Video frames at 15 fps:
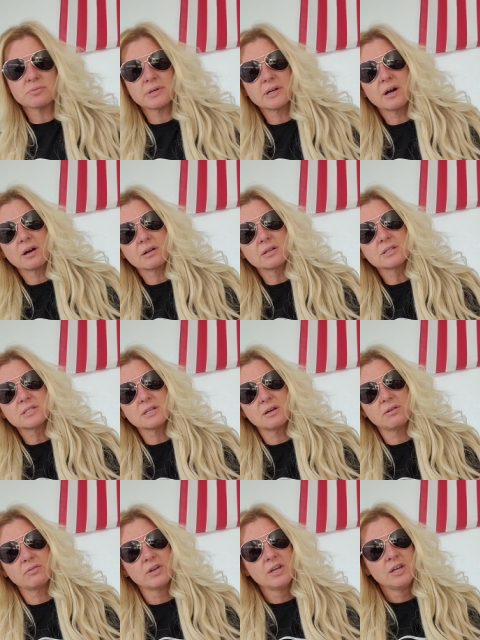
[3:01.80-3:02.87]
regardless
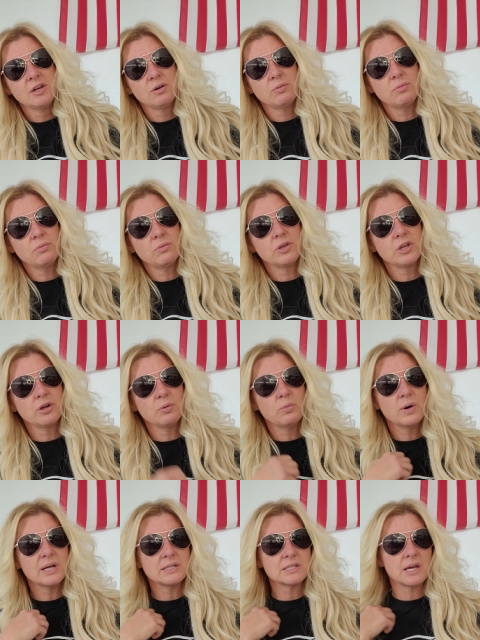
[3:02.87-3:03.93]
of you know,
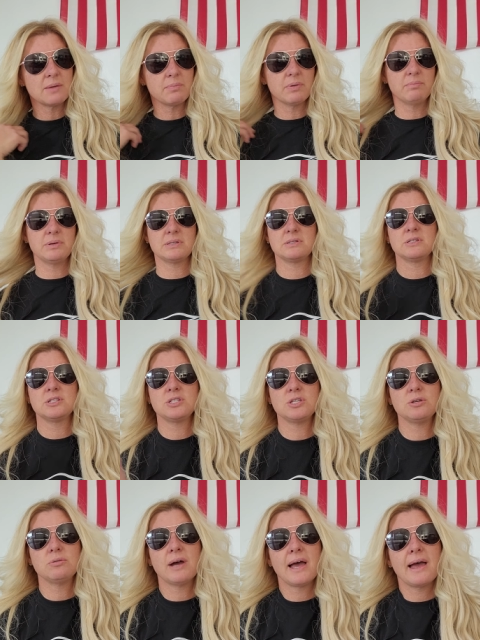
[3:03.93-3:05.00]
what type of business
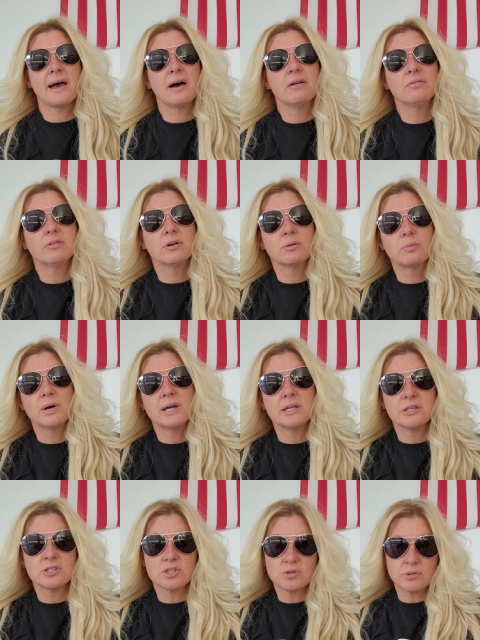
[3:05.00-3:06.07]
you have or what
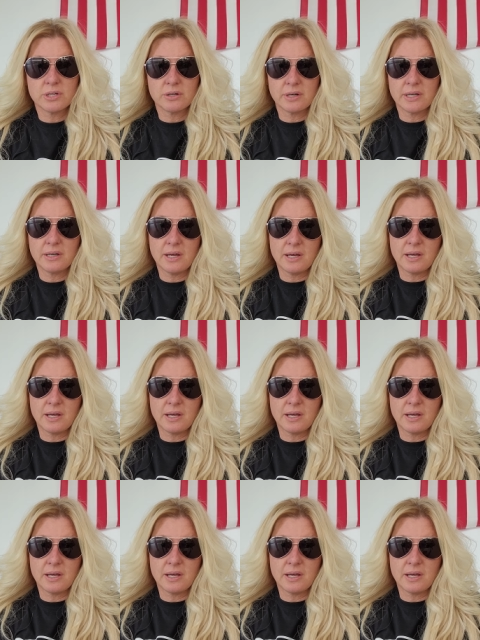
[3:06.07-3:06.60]
industry you're in.